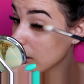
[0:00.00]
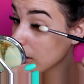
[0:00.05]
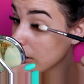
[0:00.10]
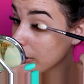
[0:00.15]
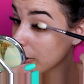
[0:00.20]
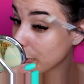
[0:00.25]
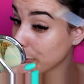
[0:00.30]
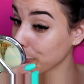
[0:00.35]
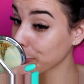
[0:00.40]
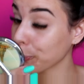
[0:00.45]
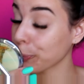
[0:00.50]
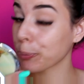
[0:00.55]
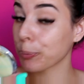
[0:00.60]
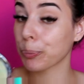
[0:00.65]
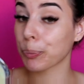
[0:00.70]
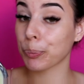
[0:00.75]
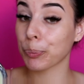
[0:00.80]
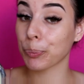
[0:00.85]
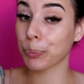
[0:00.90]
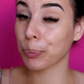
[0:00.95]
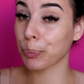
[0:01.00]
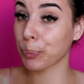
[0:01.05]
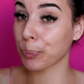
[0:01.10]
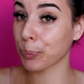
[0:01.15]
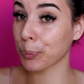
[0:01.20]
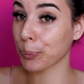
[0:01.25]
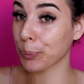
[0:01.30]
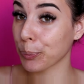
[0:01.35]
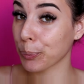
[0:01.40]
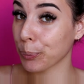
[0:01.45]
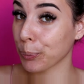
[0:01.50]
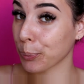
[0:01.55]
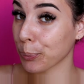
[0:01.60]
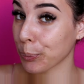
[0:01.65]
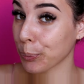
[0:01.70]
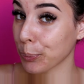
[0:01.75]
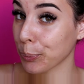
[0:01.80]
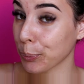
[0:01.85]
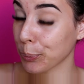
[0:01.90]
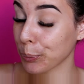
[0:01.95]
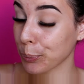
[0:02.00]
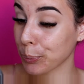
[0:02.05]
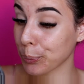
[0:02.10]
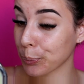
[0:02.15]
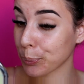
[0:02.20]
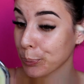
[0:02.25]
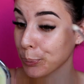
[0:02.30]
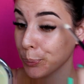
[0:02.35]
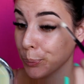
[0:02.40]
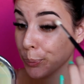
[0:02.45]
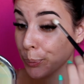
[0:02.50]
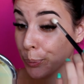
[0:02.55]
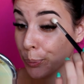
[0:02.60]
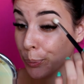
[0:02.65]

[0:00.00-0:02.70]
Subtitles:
Nothing is said.